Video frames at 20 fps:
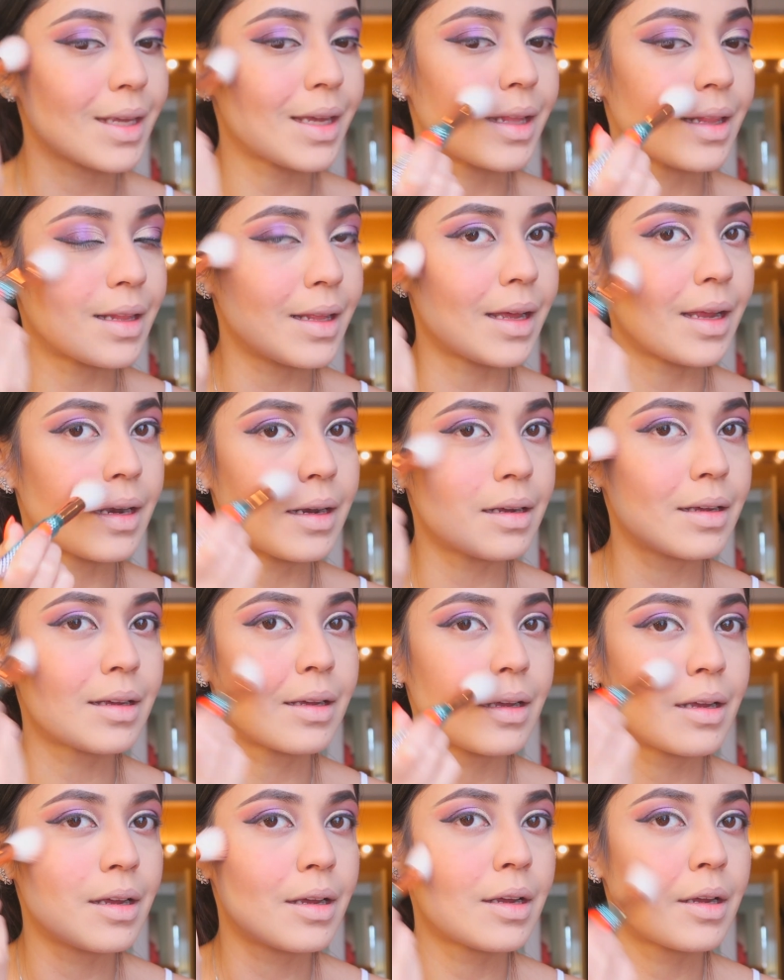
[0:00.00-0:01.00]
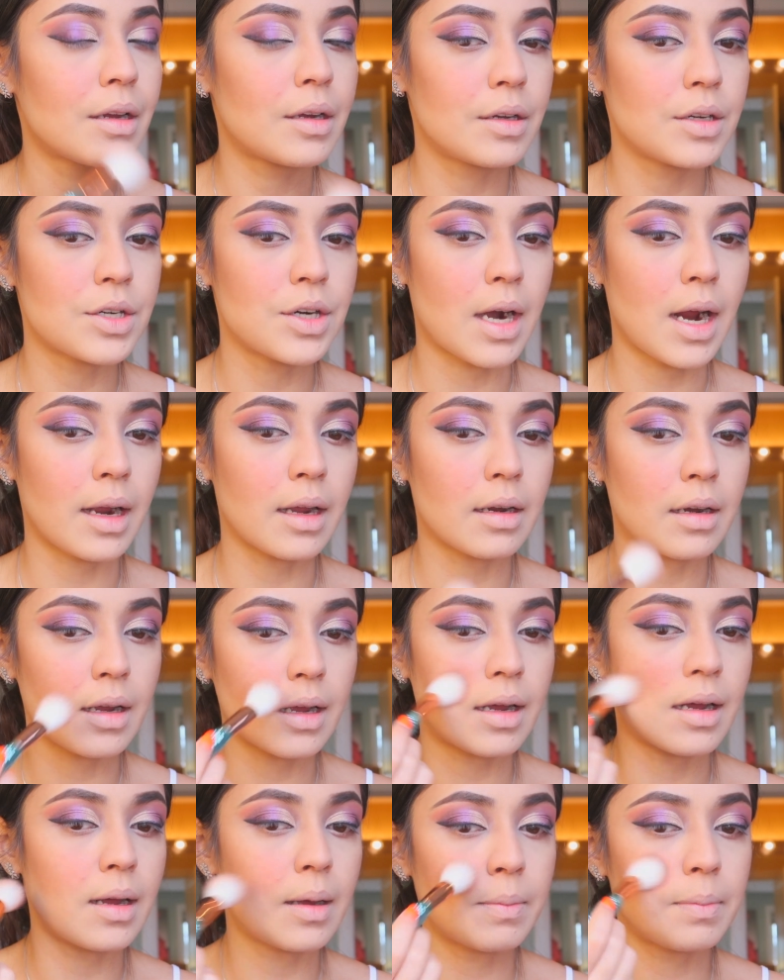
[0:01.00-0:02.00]
and then drag it
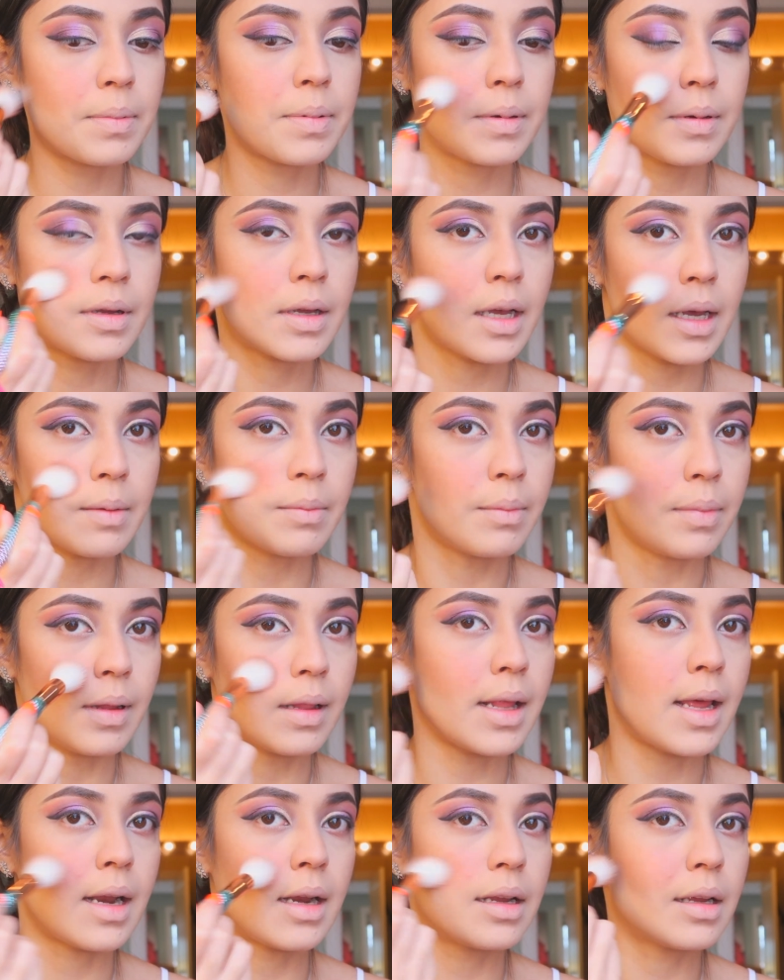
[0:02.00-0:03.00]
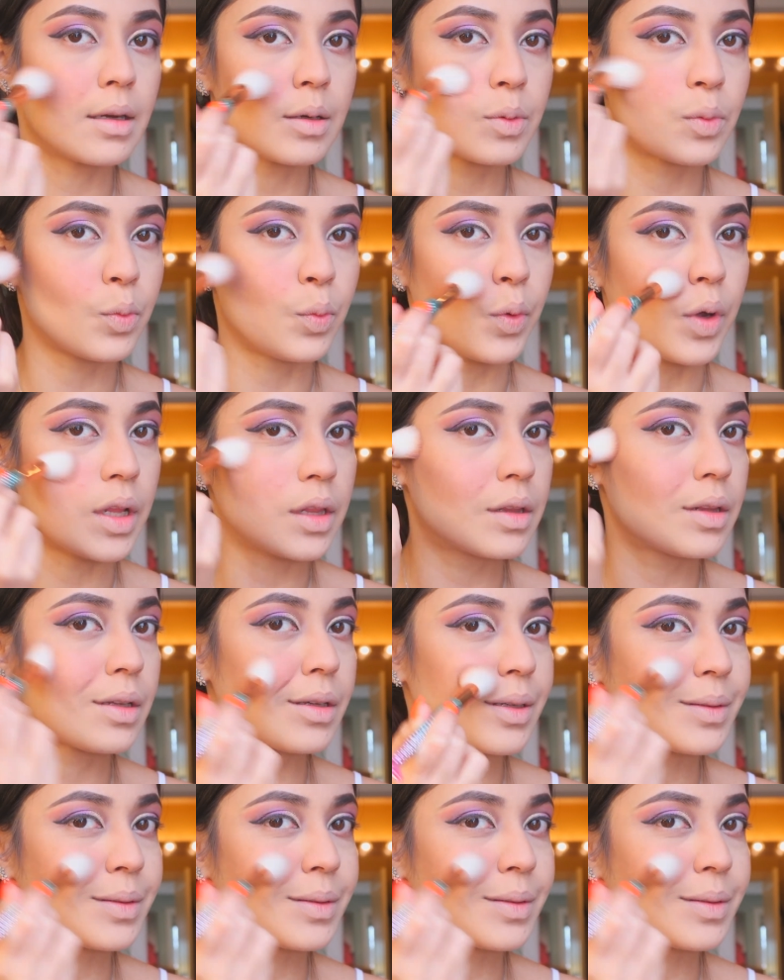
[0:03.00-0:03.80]
up and blend it with